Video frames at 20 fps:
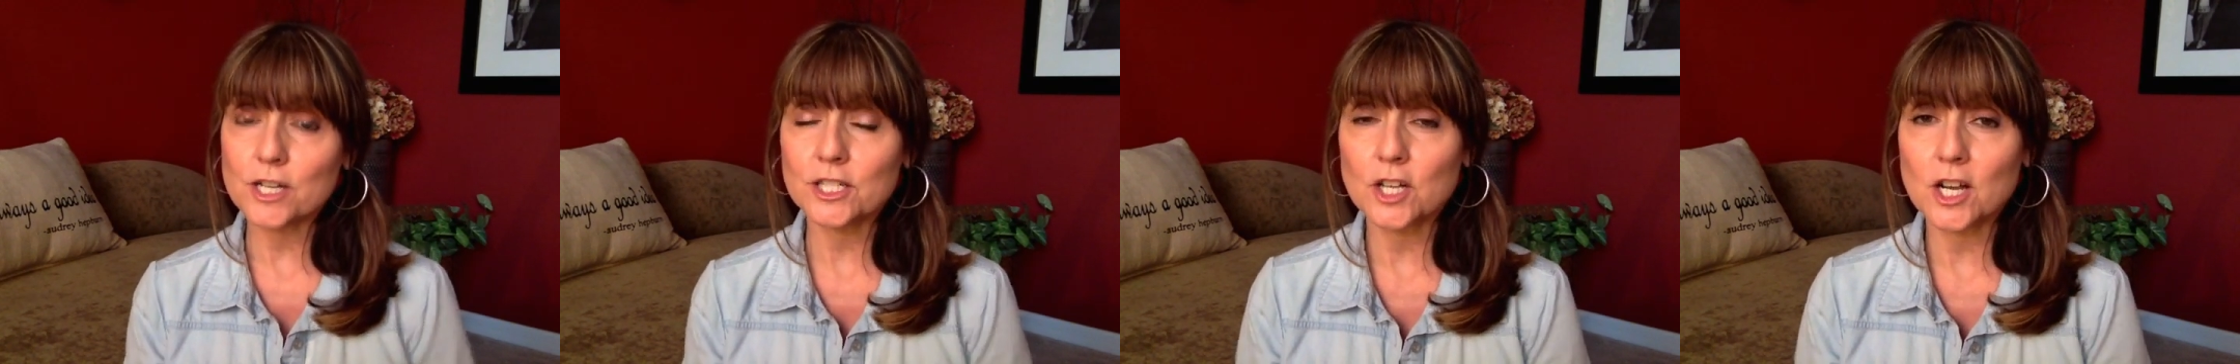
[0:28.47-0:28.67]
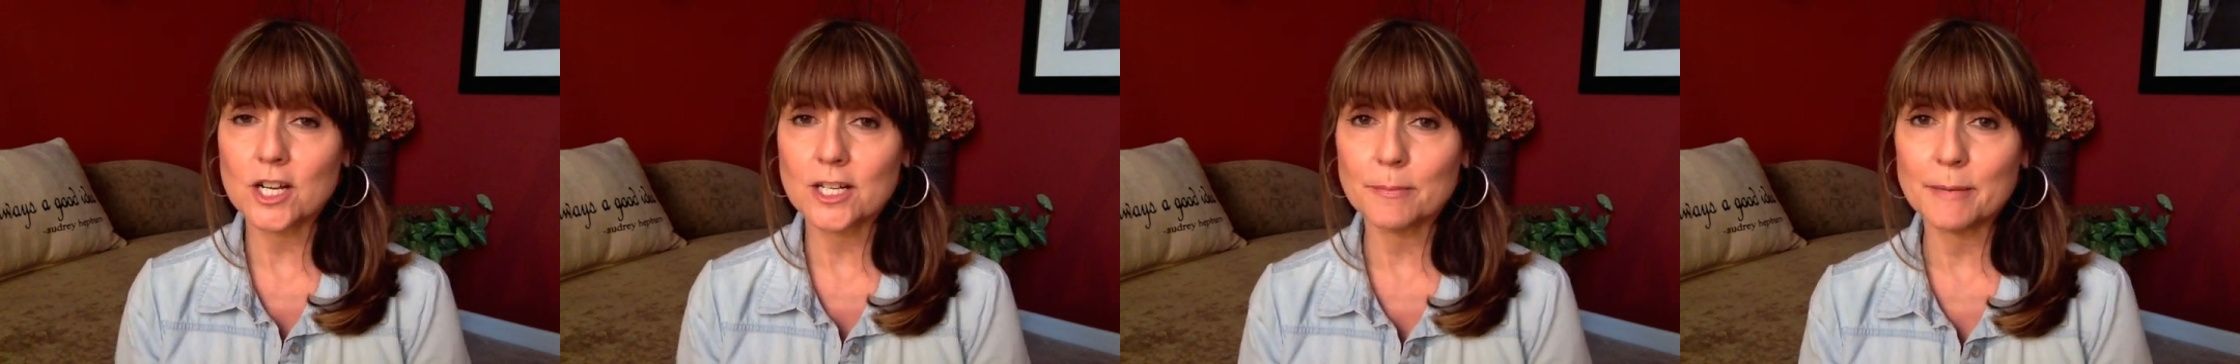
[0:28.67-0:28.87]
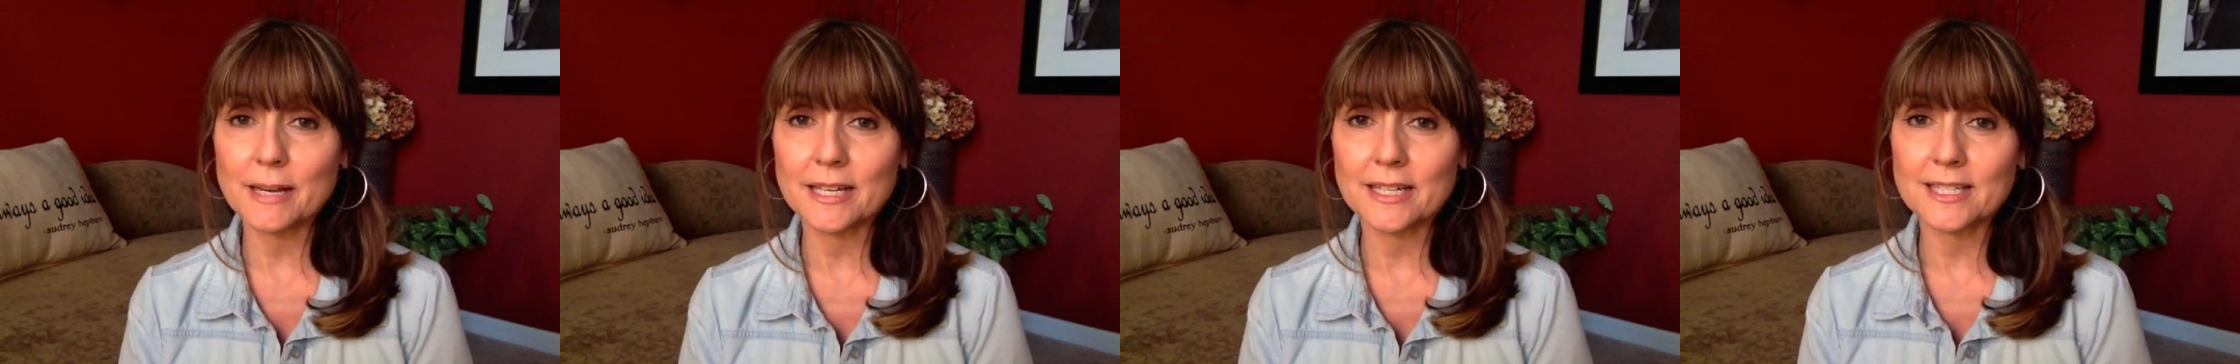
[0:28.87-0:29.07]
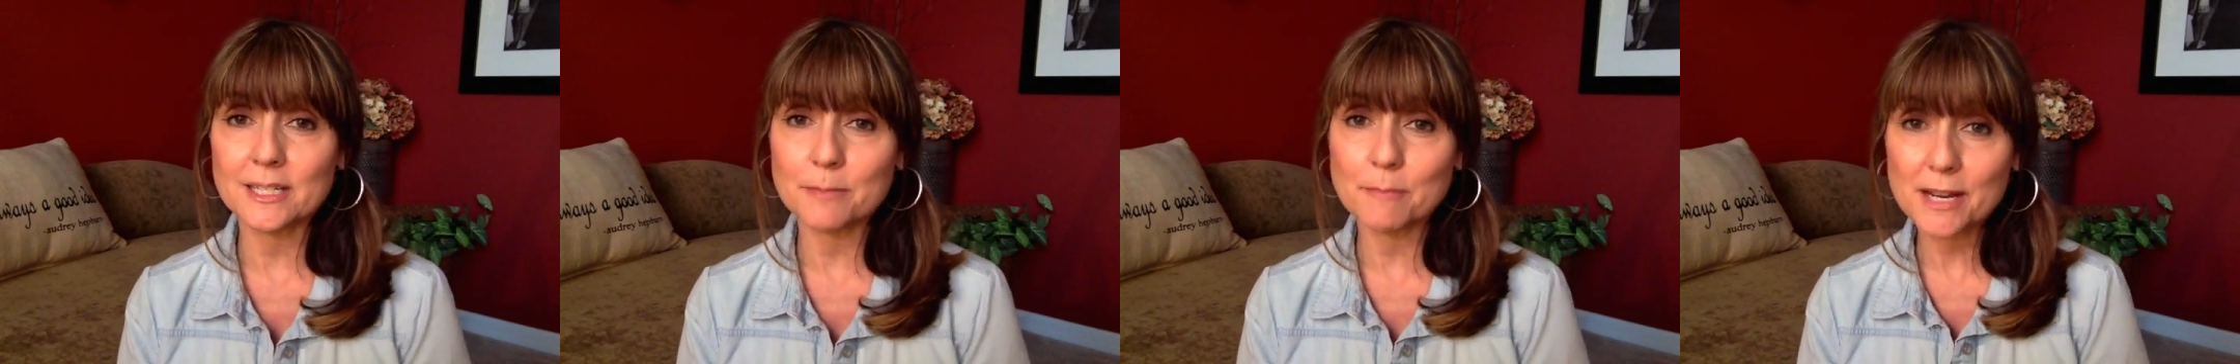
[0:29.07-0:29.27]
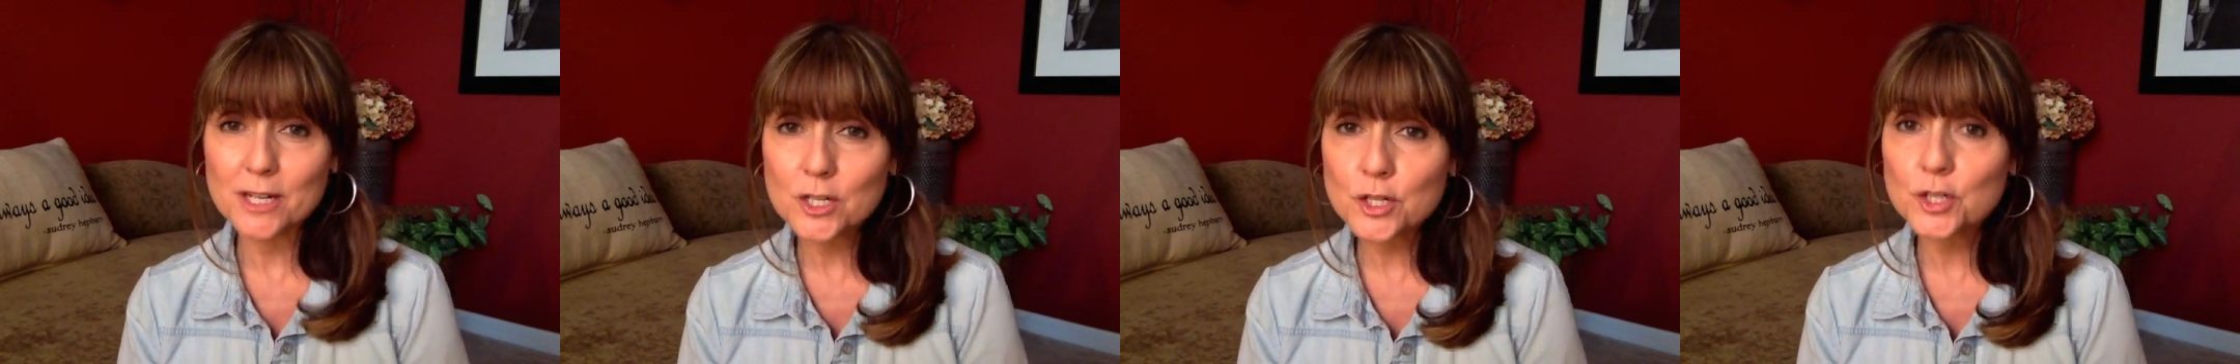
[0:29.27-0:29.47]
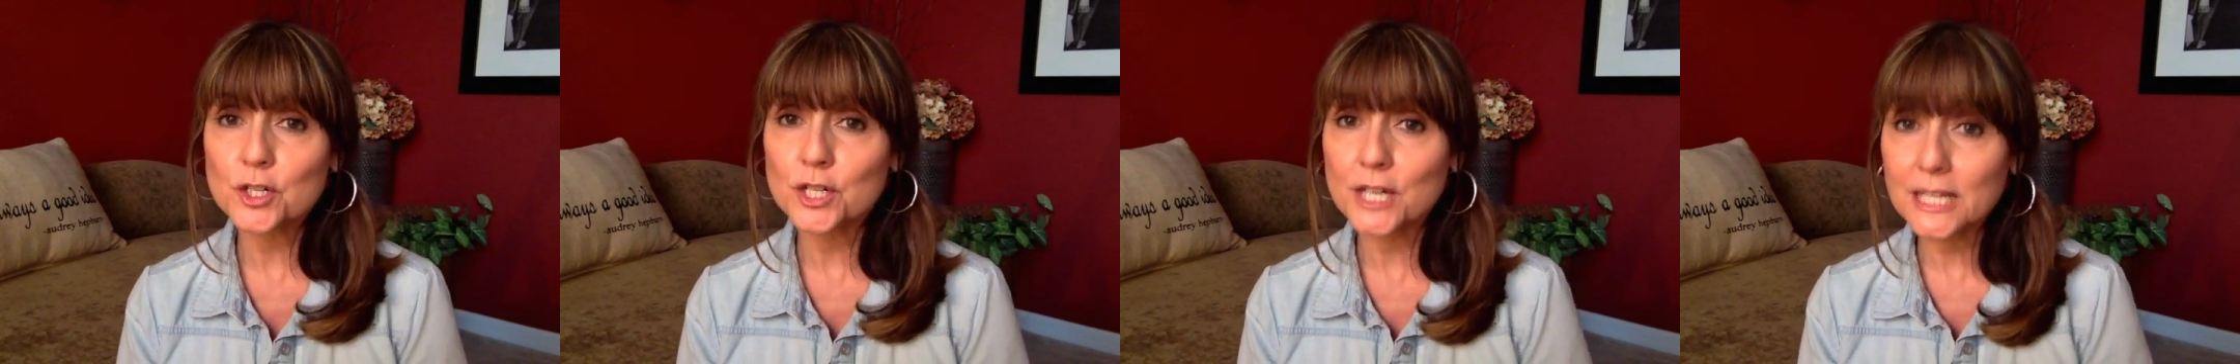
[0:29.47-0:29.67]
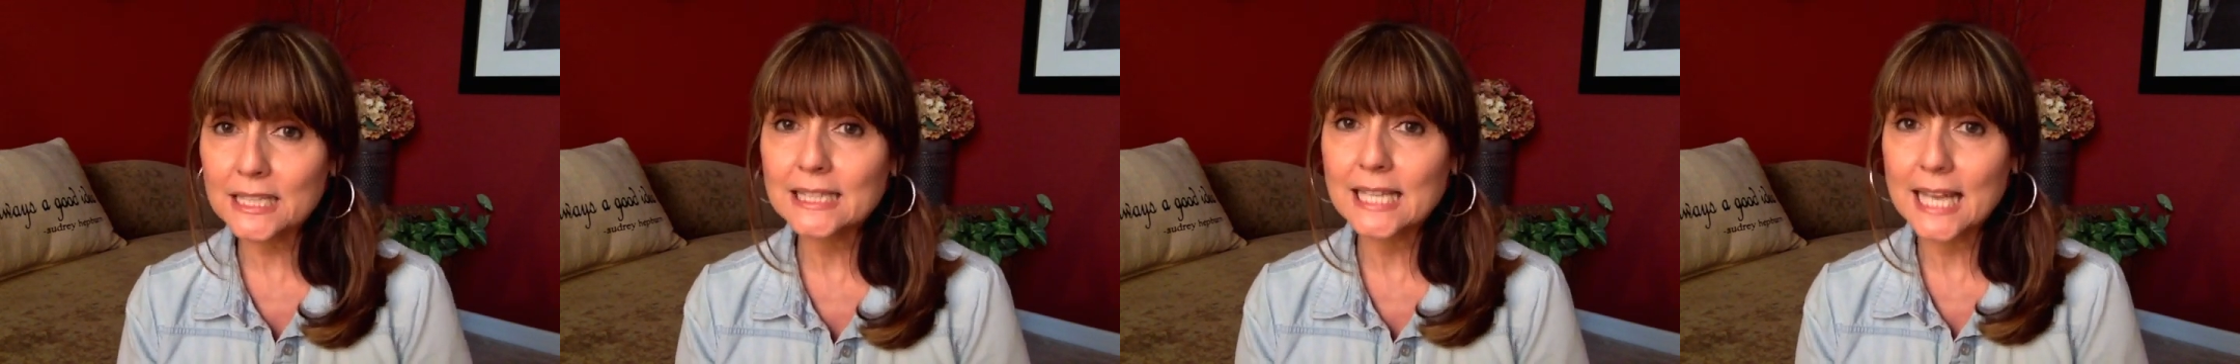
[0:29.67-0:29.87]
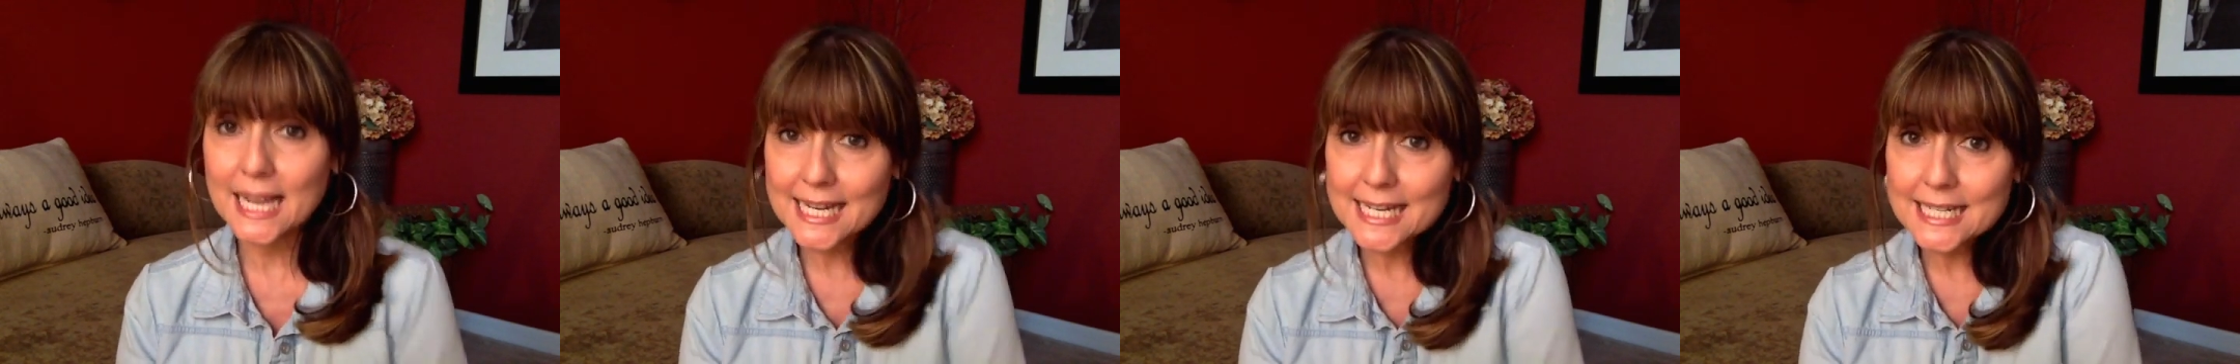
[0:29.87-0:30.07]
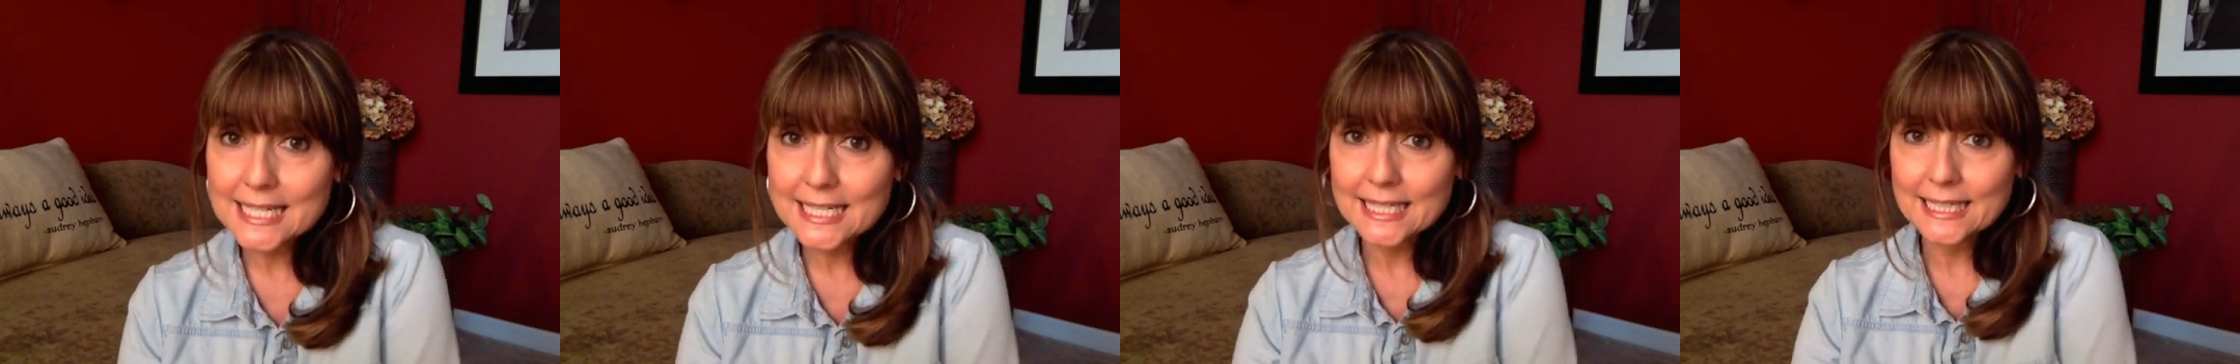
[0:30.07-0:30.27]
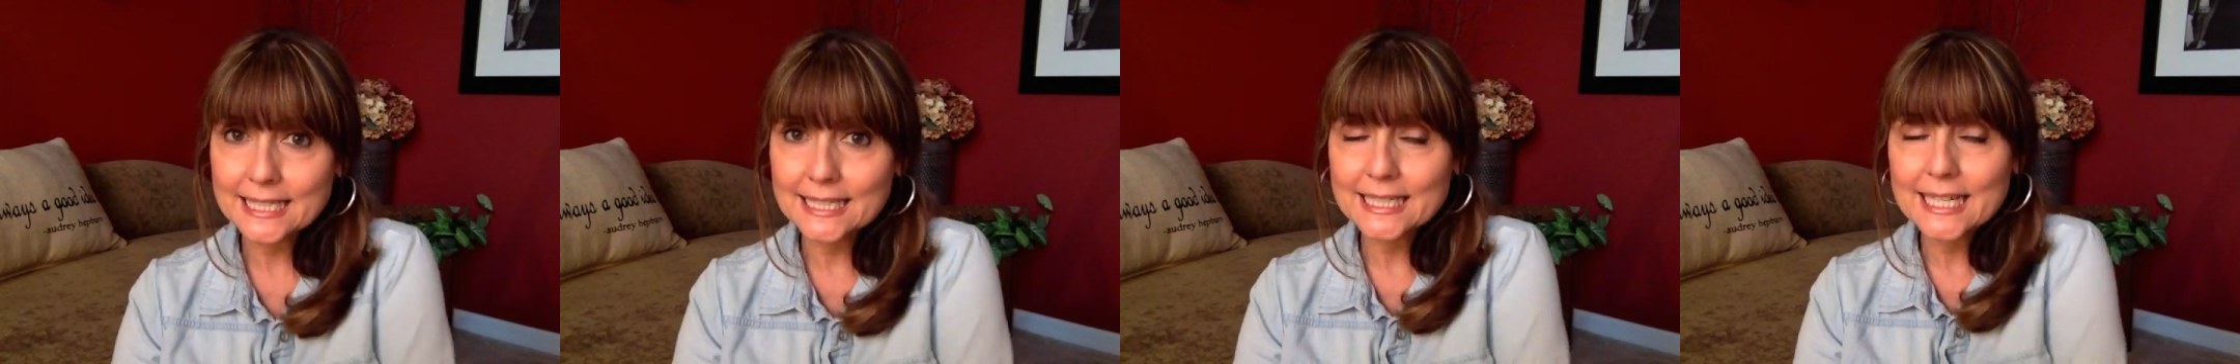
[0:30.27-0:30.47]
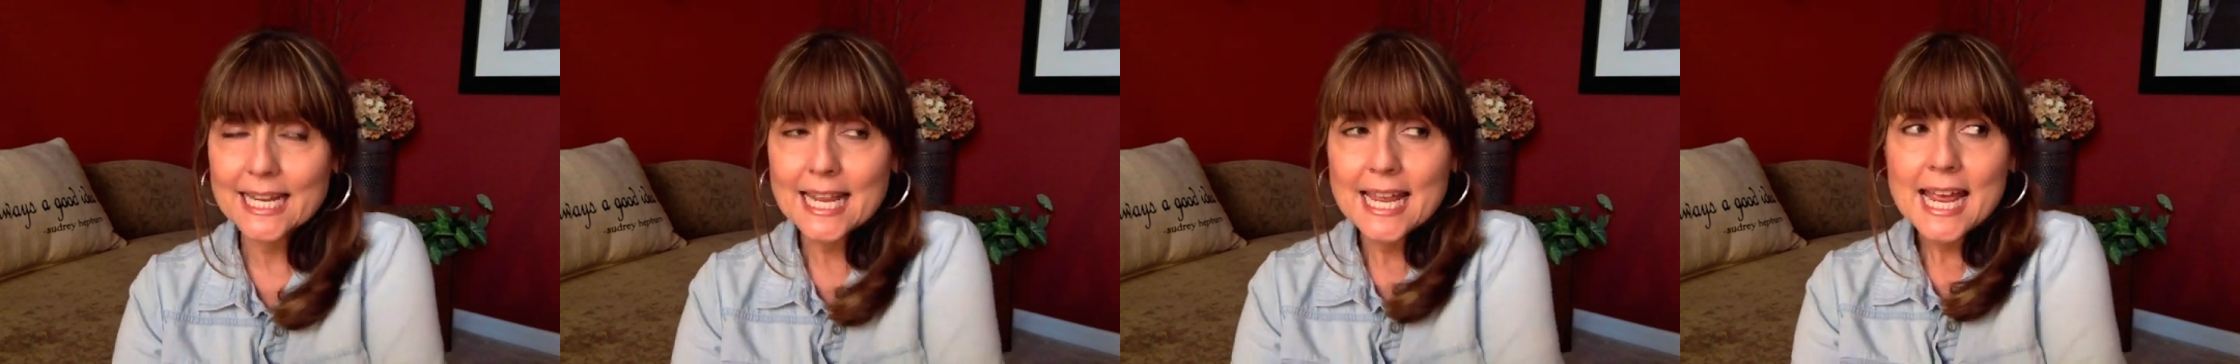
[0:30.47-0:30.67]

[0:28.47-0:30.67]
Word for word: talked about it to make sure I liked it